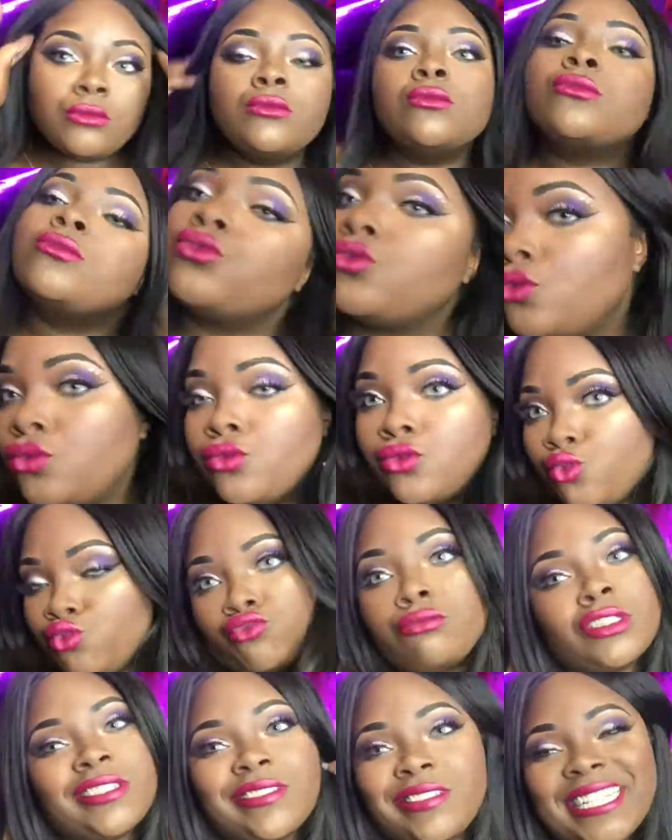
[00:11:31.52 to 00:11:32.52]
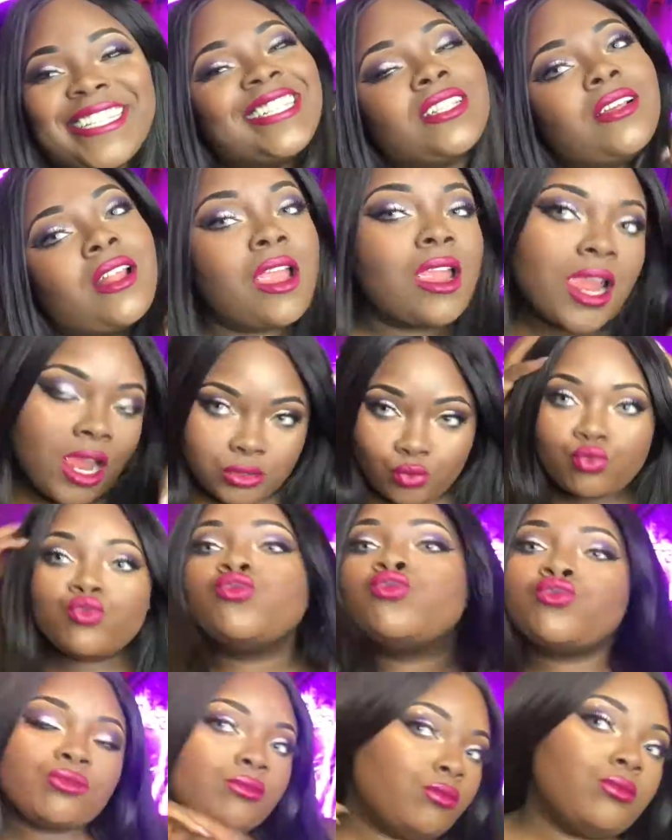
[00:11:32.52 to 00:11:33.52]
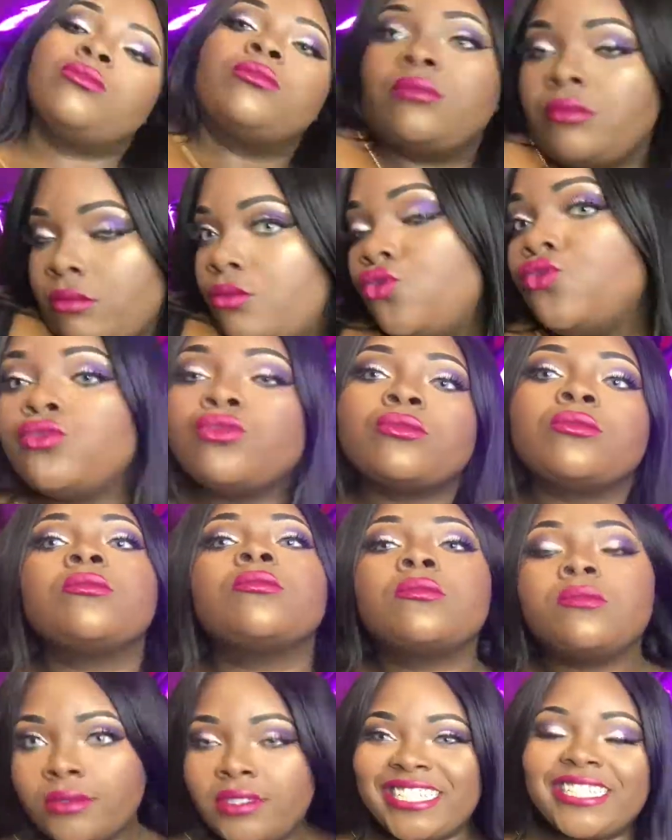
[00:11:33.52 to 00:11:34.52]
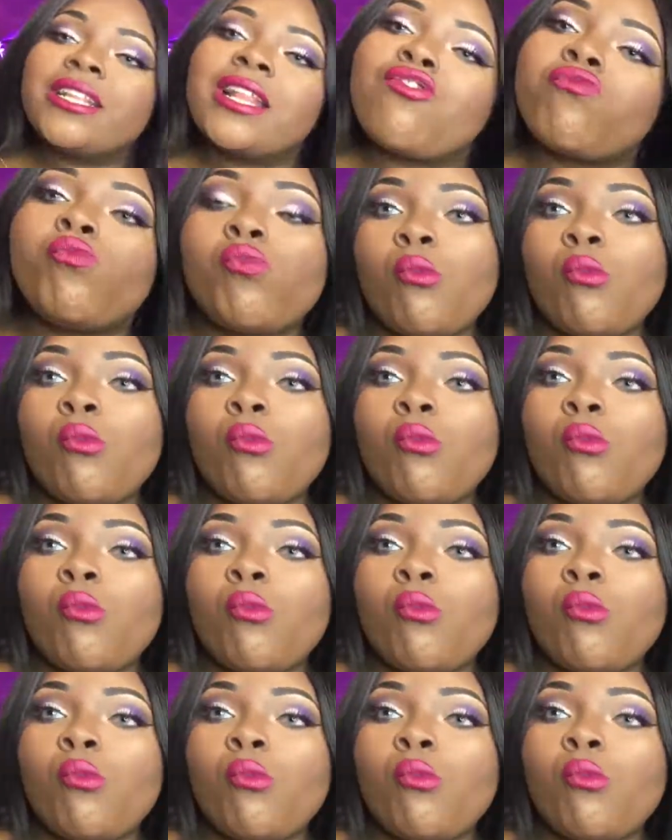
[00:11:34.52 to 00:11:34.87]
is the finished look. After, you know, I